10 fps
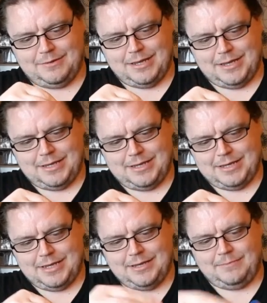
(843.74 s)
away,
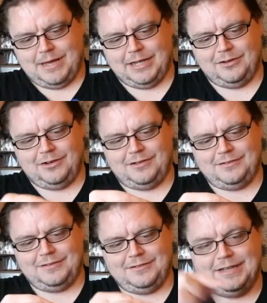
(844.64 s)
I
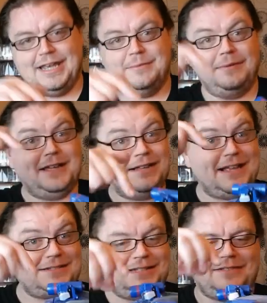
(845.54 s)
got him at last